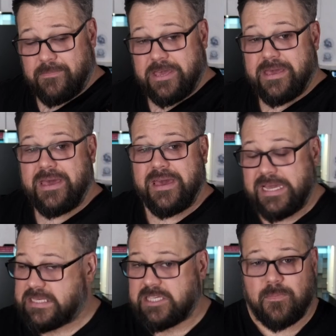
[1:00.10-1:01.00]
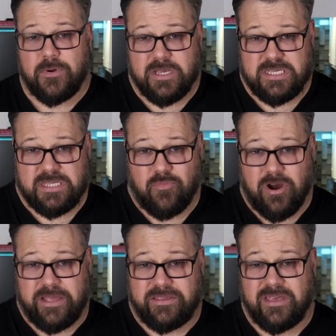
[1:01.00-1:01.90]
me, it's not because of the
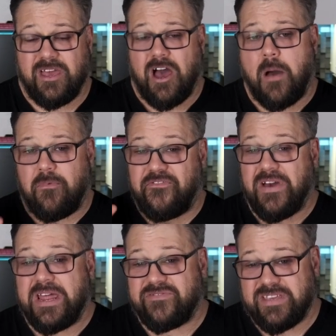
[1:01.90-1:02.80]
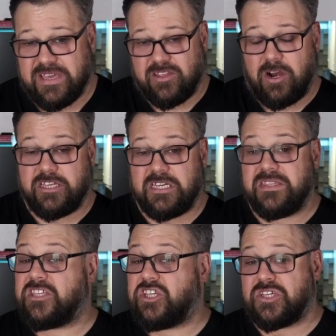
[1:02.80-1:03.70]
brand. I'm a fan of technology
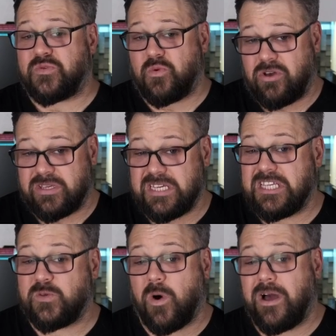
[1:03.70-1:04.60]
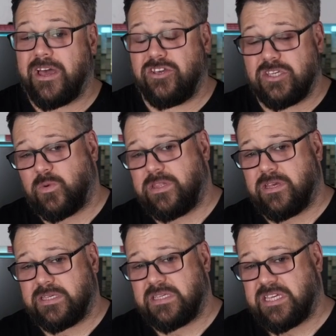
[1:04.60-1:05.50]
that just works. It's why I use
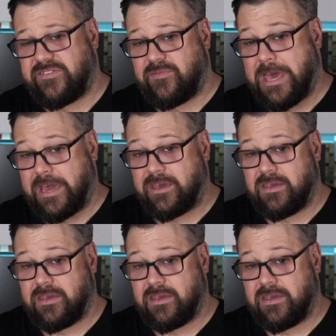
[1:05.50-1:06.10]
Windows instead of a Mac.